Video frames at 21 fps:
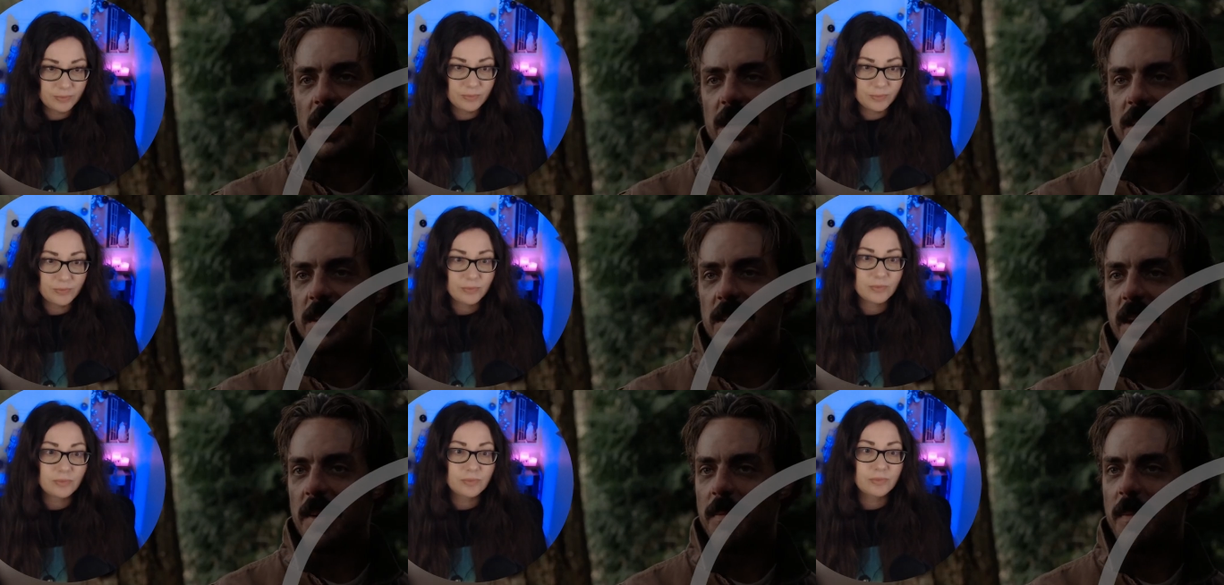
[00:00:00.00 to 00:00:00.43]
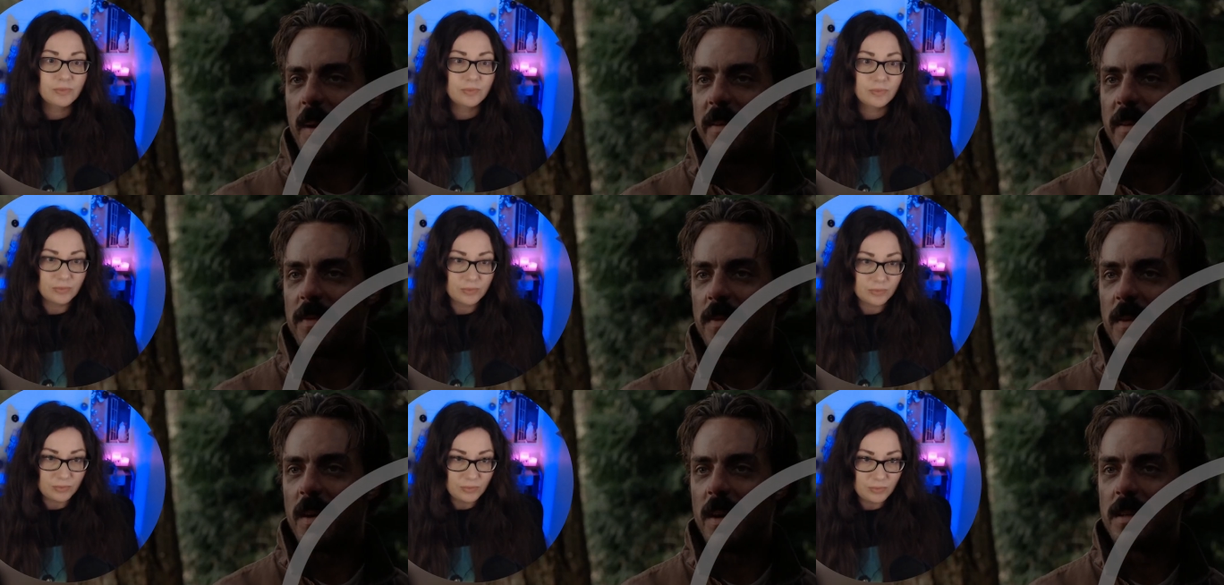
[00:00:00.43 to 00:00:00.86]
Speaker 1: I gotta
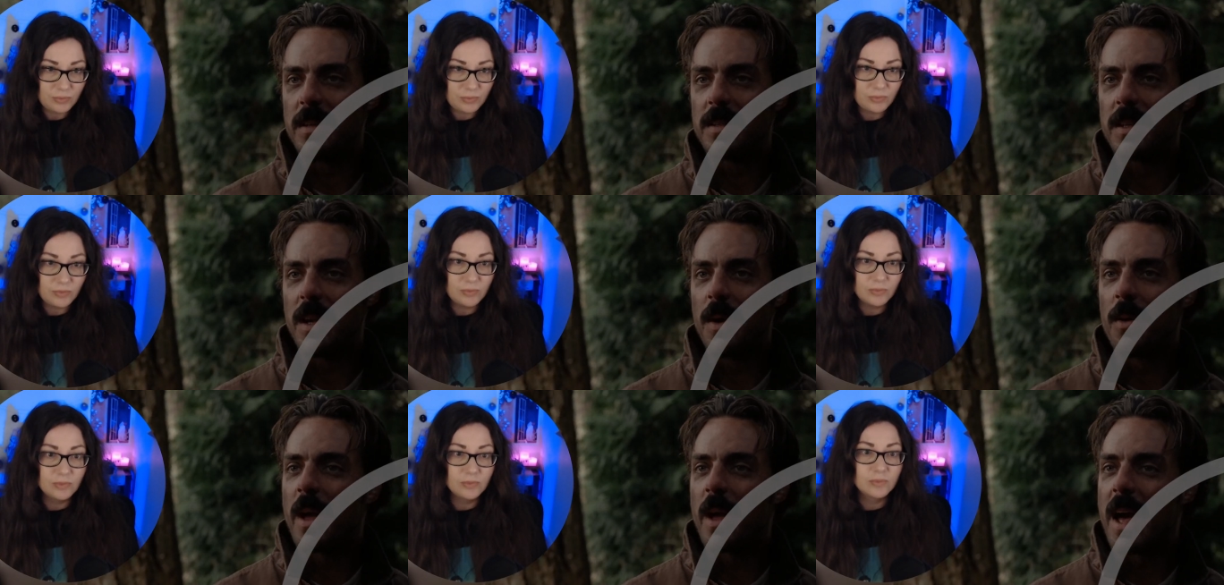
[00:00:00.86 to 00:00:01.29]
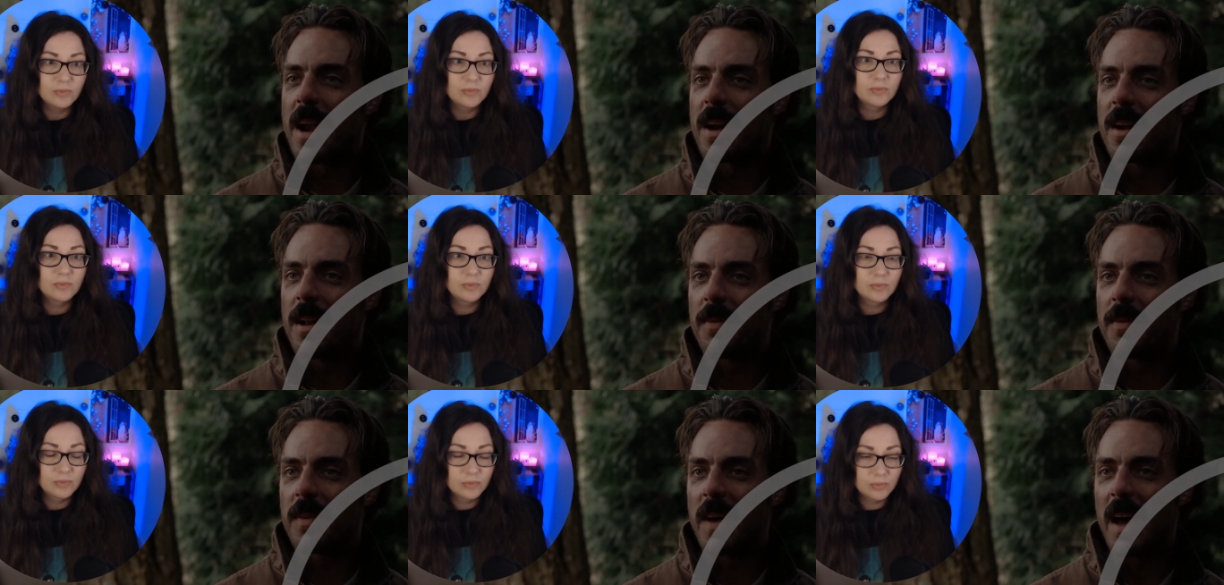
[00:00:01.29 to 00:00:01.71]
save my friends. They
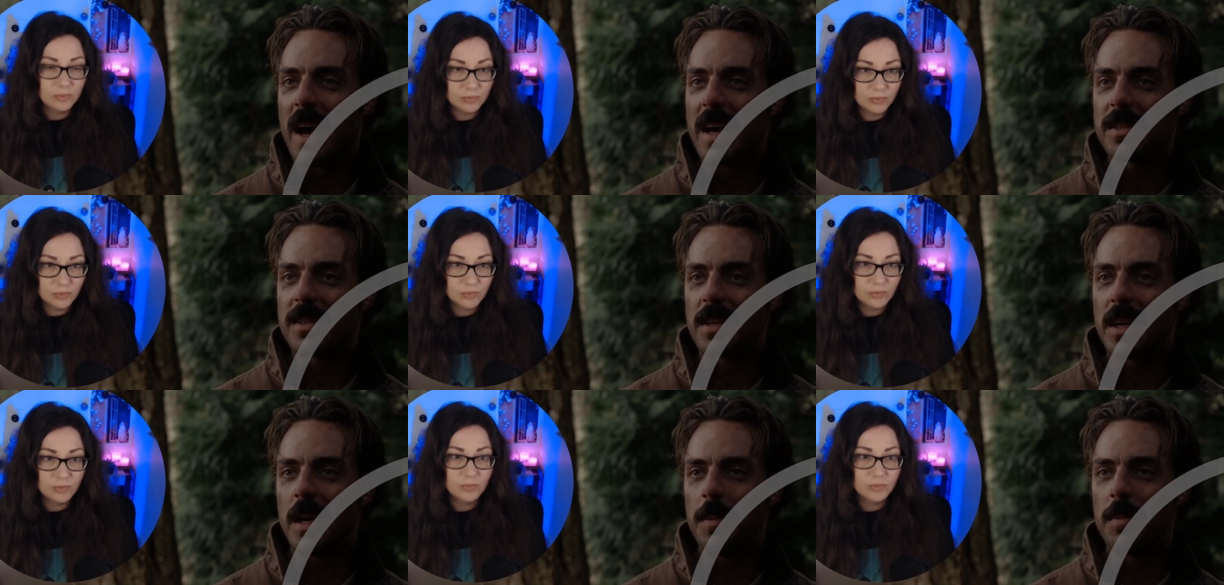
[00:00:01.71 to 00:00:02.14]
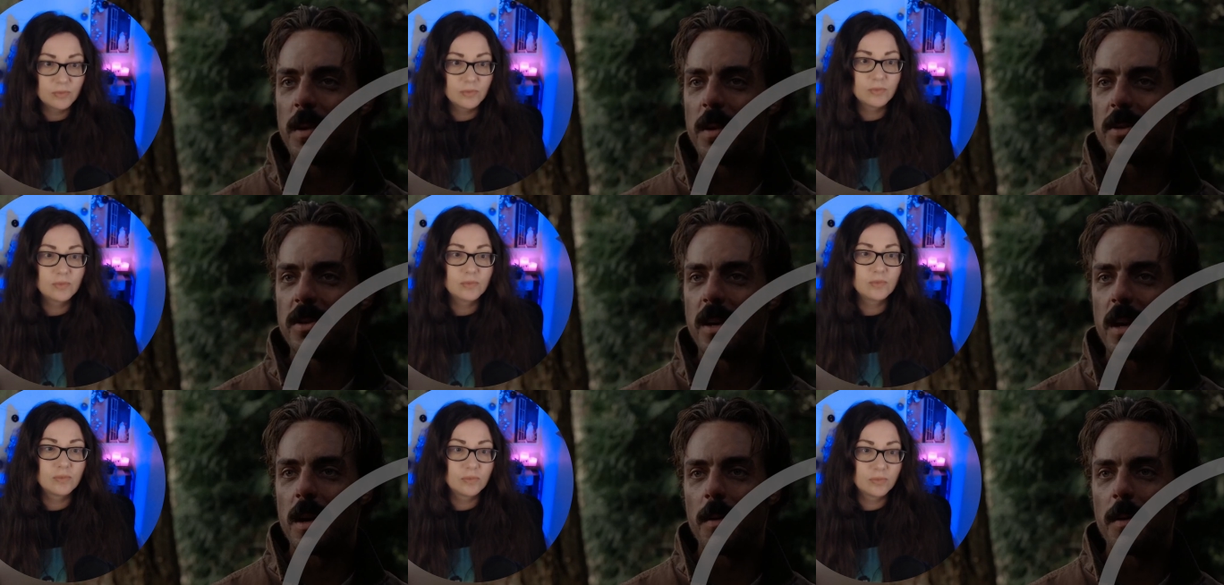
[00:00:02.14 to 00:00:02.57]
only had enough gas to
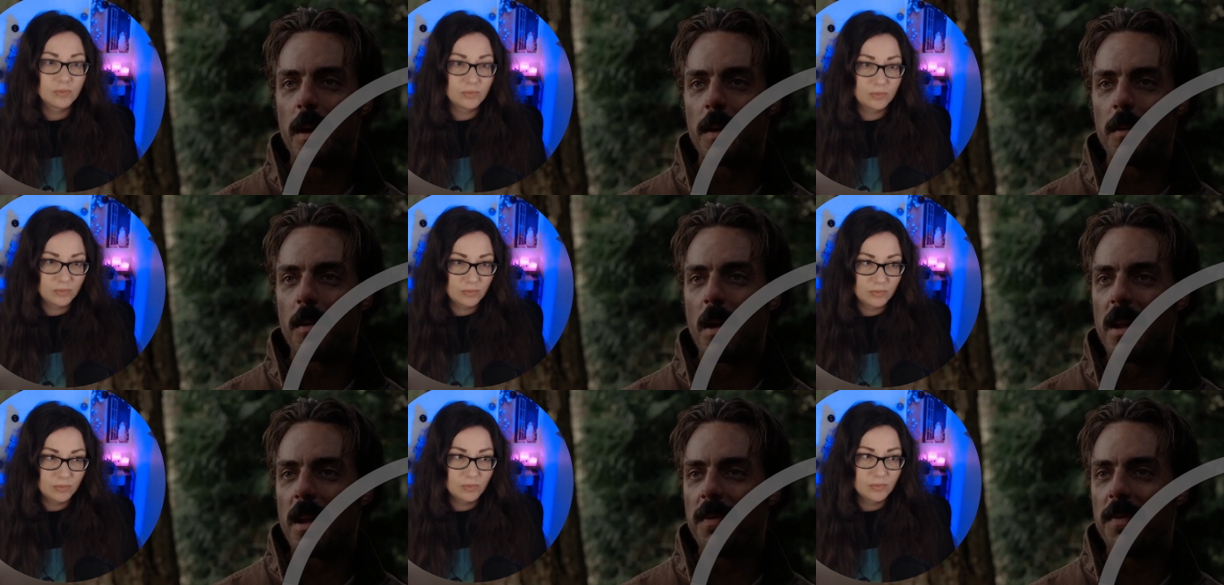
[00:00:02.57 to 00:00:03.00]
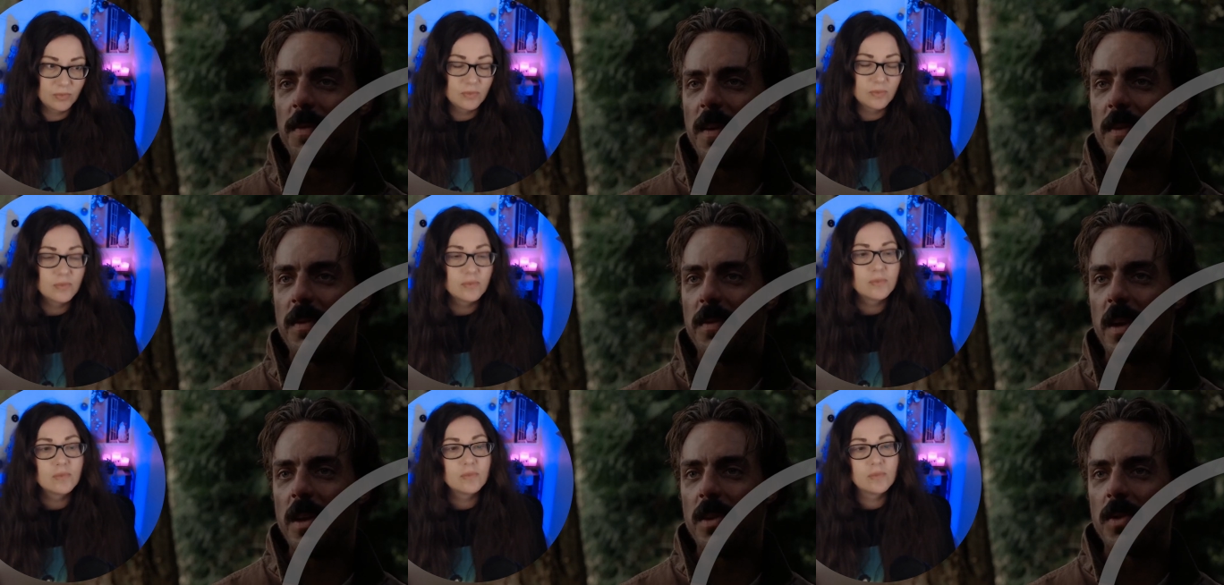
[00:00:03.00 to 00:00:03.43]
keep their generator
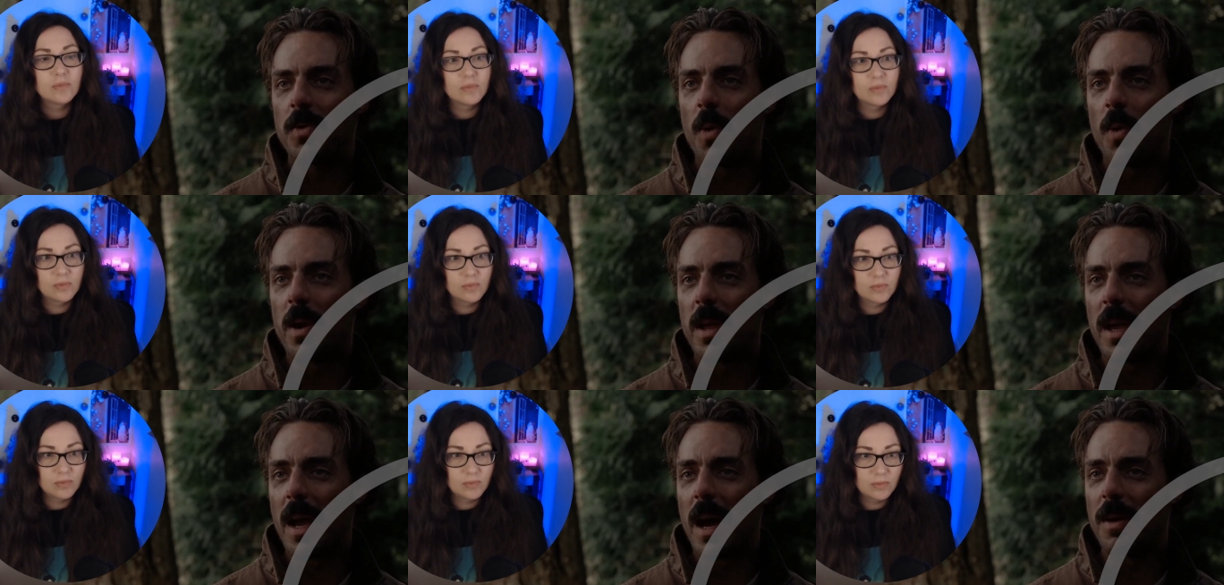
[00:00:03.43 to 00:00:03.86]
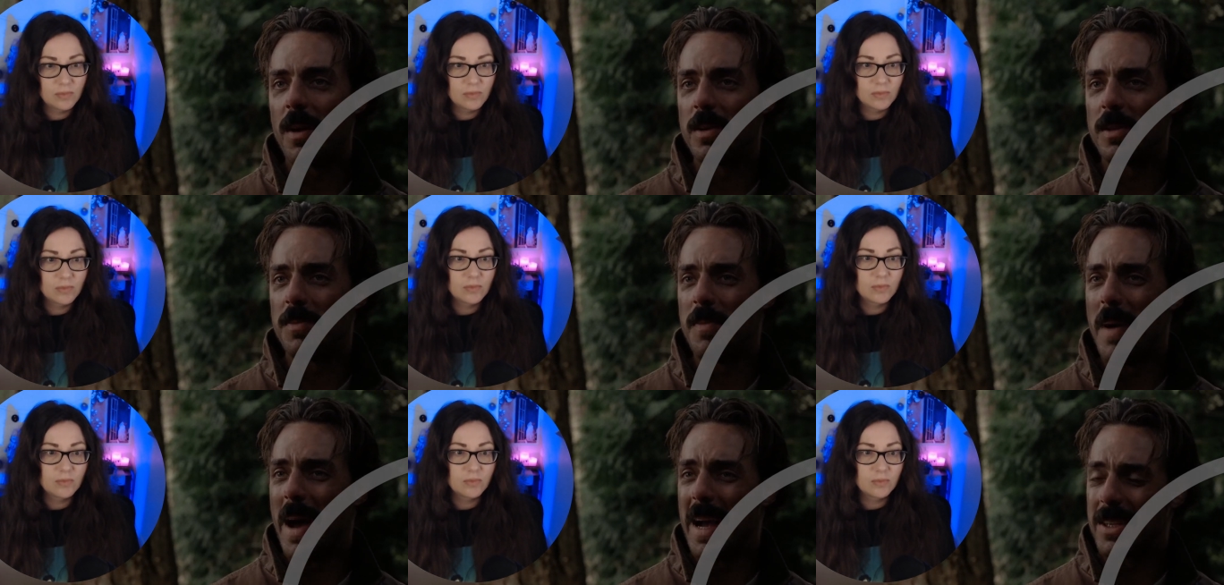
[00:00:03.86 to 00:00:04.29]
running 15, 20
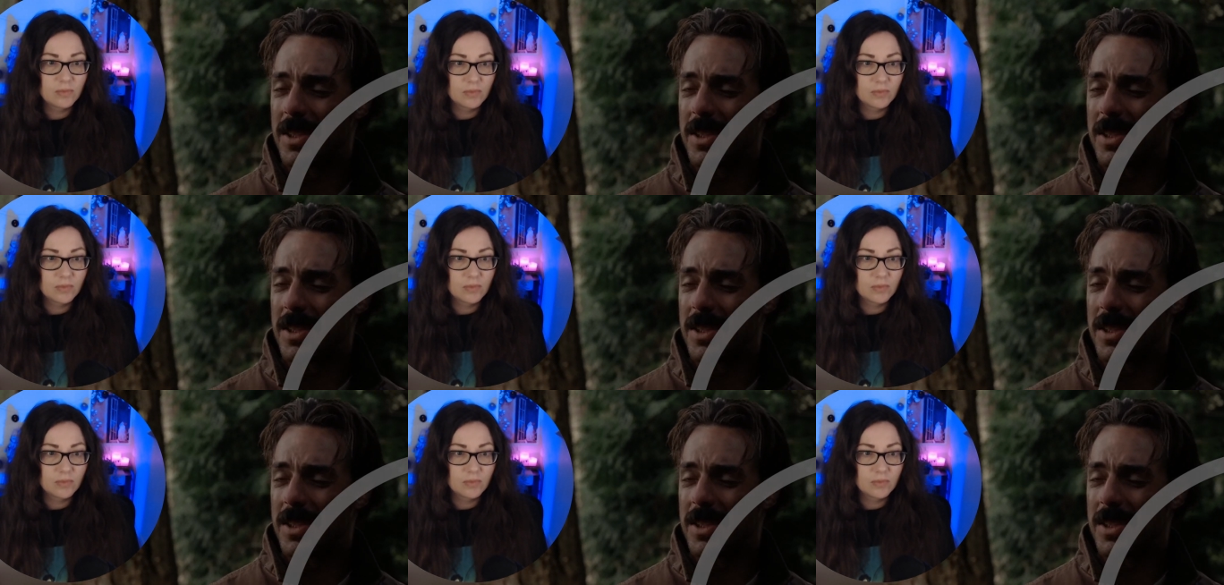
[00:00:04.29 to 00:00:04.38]
hours